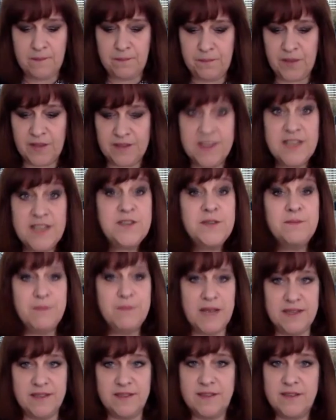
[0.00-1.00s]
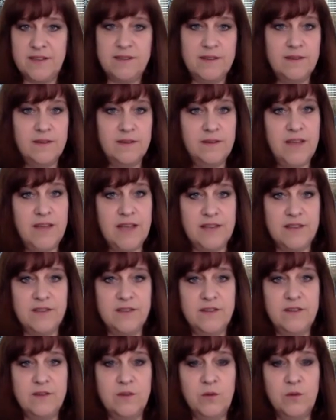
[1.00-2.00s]
system-based
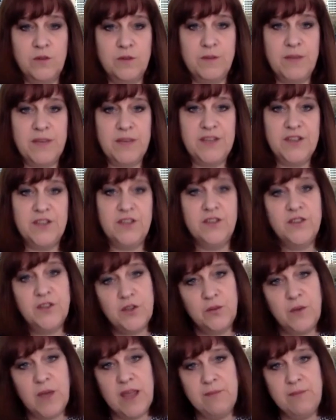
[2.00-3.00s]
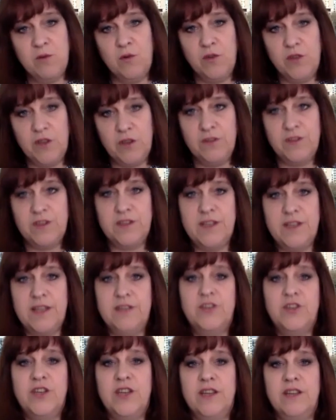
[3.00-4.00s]
test automation to a more
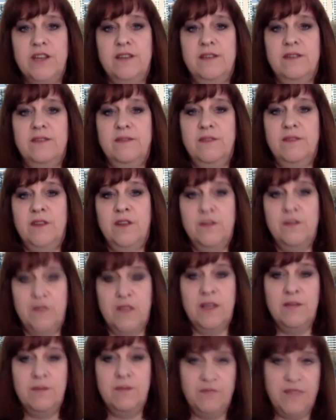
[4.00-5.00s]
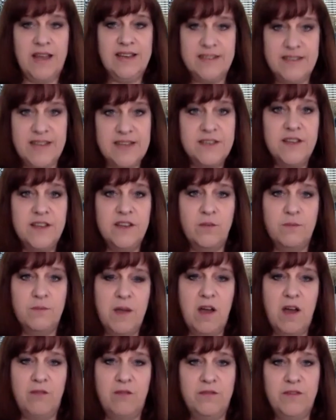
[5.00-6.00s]
user-centric, you know, validating on
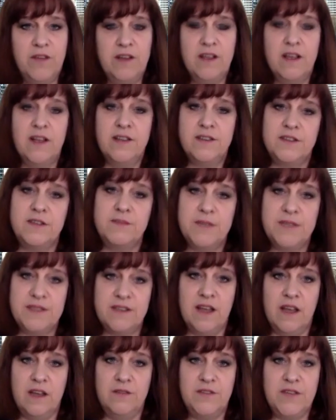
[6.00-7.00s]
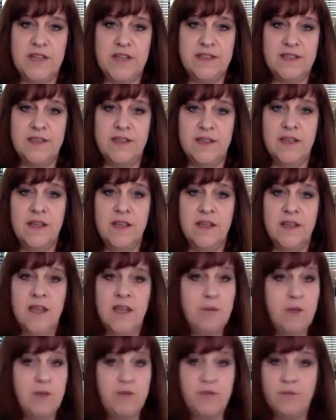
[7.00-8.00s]
behalf of our customers style of testing.
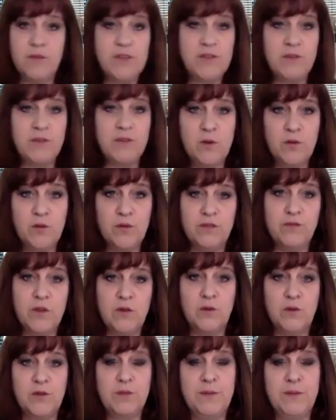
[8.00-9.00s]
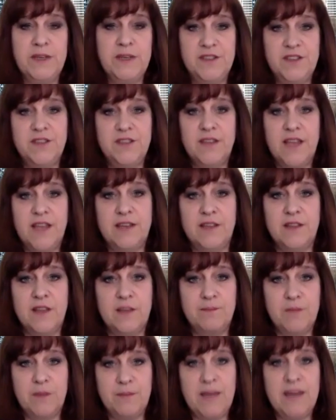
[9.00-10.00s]
Mm-hmm. Both of which are important, of course, but it's just getting
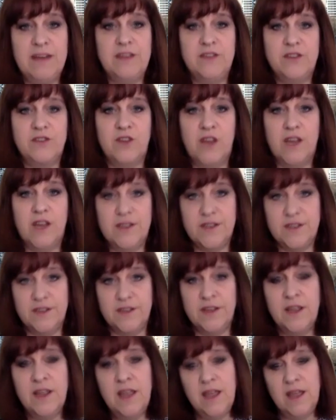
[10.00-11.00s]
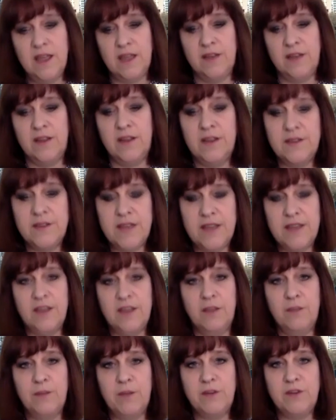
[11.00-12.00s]
the balance right and
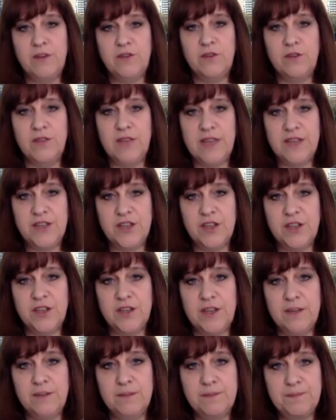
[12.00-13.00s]
taking Yobota on that journey.